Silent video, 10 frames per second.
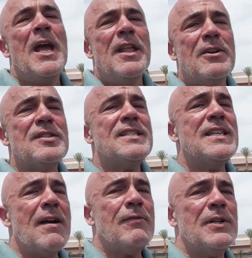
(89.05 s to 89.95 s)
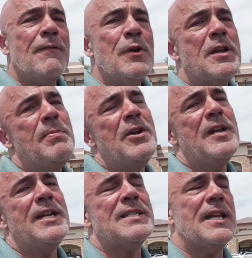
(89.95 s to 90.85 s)
There's several different
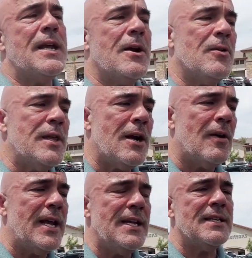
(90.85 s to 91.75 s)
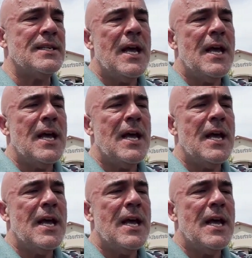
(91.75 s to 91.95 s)
communities in here. There is